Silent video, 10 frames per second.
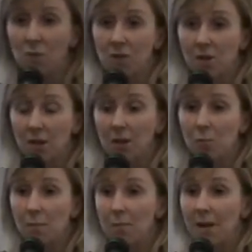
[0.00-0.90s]
then those,
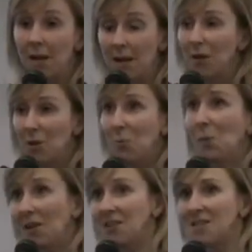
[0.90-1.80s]
in my
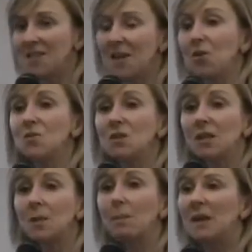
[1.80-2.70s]
opinions, that are
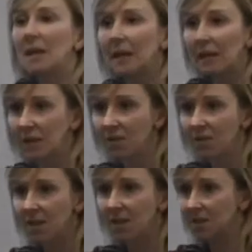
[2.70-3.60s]
used at the beginning
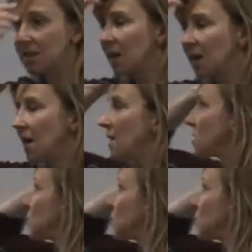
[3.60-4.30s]
of the sentence.